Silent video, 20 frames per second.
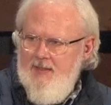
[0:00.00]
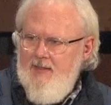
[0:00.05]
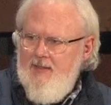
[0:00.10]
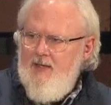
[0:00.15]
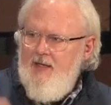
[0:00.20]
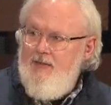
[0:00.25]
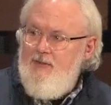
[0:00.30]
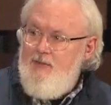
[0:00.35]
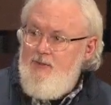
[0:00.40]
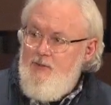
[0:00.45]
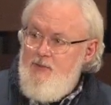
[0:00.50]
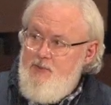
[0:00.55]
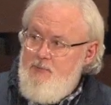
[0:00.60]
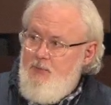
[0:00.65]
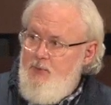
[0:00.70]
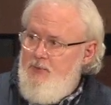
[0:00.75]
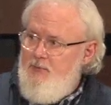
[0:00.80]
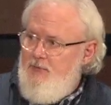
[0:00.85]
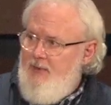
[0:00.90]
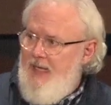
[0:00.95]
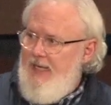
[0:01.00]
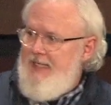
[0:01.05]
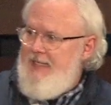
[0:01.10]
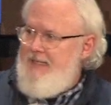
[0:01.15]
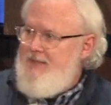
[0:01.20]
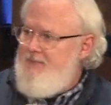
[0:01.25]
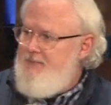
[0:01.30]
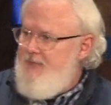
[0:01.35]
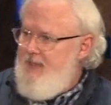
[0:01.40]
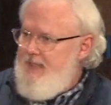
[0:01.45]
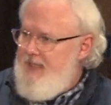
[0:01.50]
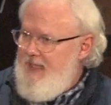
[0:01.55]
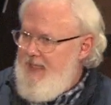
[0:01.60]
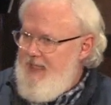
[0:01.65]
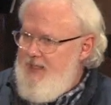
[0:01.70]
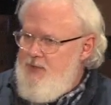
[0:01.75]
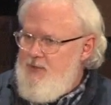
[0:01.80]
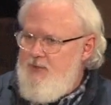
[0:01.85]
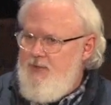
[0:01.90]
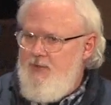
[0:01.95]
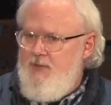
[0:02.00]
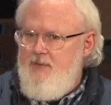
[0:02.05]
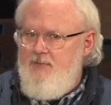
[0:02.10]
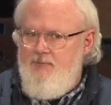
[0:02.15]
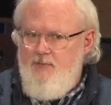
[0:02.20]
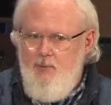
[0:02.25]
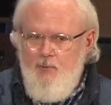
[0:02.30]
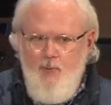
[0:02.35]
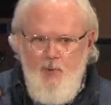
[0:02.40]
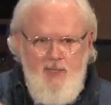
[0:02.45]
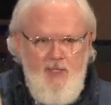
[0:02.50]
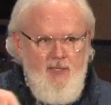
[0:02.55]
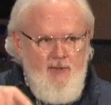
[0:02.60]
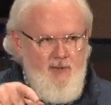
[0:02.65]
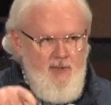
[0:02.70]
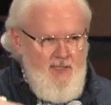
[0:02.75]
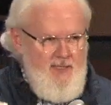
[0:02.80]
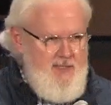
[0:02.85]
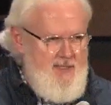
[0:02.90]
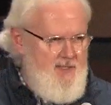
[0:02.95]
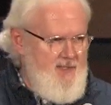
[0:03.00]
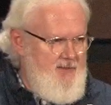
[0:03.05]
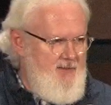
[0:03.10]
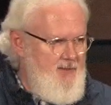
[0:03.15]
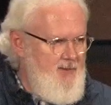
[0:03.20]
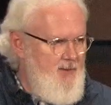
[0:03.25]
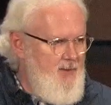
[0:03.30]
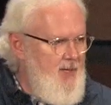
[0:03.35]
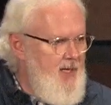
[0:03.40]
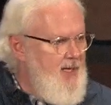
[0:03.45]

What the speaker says: God starts providing financially for what you need to do.